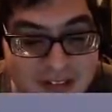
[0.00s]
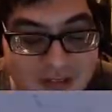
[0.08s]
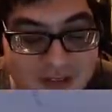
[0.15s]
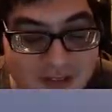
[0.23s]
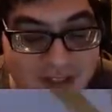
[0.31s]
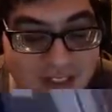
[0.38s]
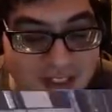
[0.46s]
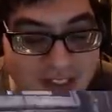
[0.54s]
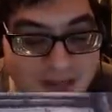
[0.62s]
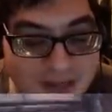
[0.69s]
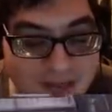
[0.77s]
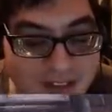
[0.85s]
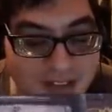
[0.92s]
We've got
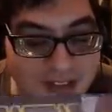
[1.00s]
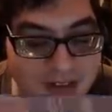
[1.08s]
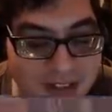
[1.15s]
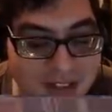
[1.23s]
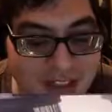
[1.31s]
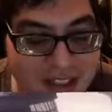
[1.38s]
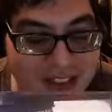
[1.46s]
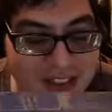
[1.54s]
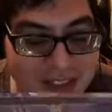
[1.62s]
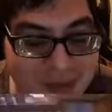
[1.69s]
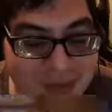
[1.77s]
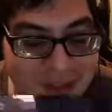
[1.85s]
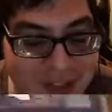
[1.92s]
evil Australians and
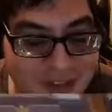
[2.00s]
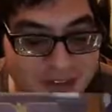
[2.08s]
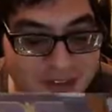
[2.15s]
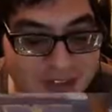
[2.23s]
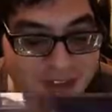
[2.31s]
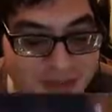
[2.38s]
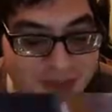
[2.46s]
evil Austrians.